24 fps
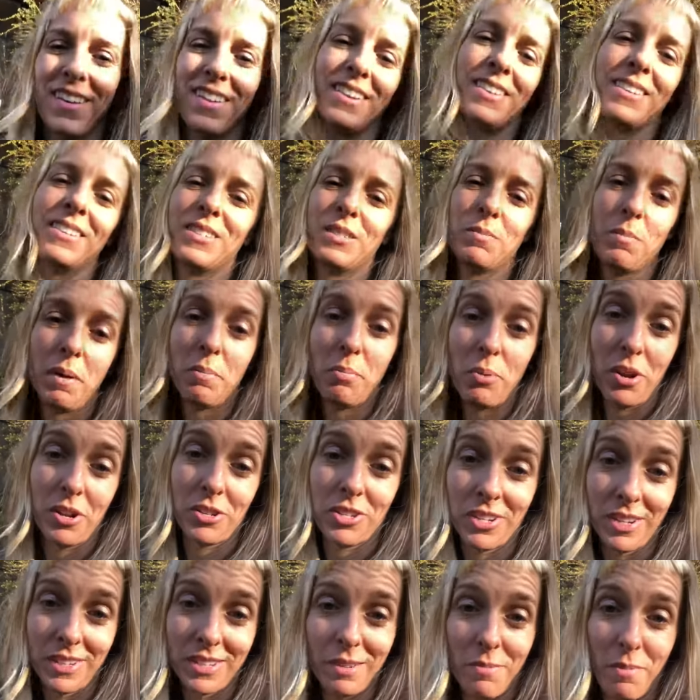It's my
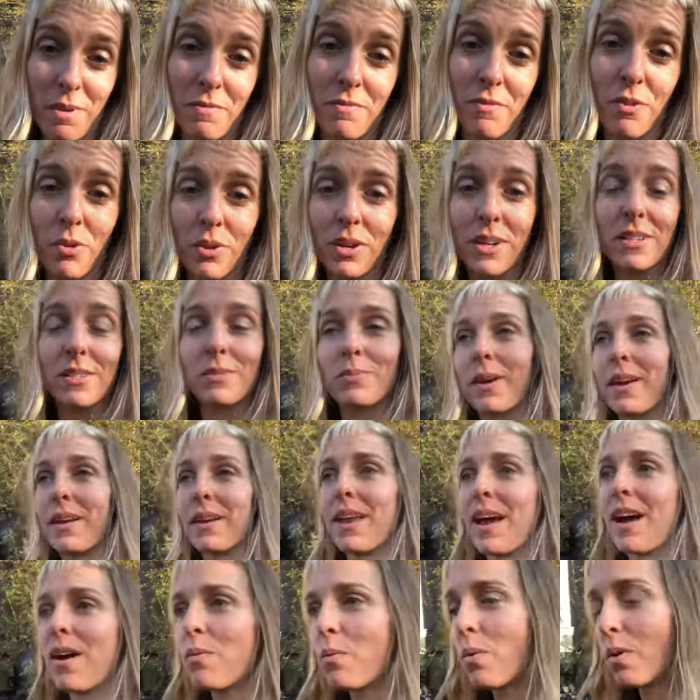project and my focus right
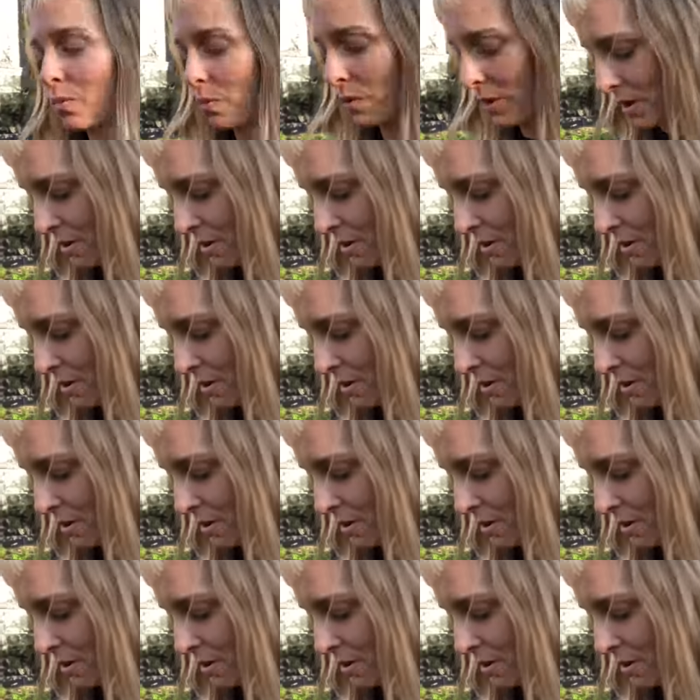now while we